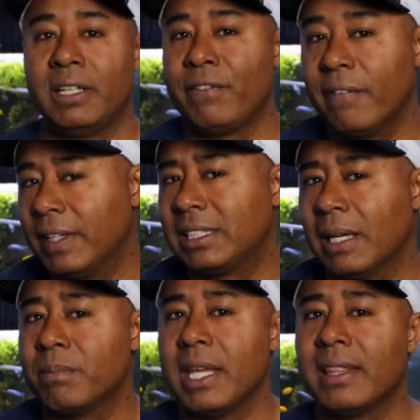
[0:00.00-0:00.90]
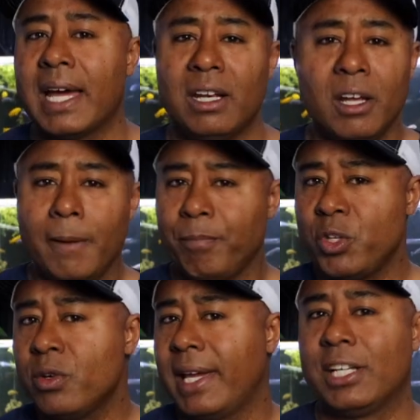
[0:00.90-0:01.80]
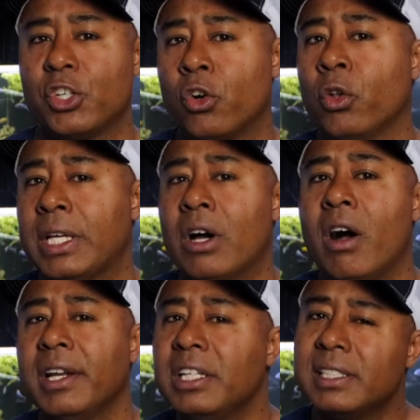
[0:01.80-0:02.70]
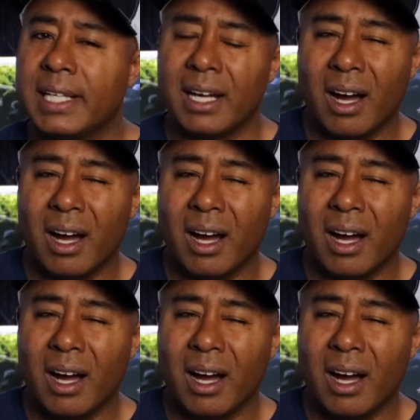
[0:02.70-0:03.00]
If it's something that you catch early on and you say,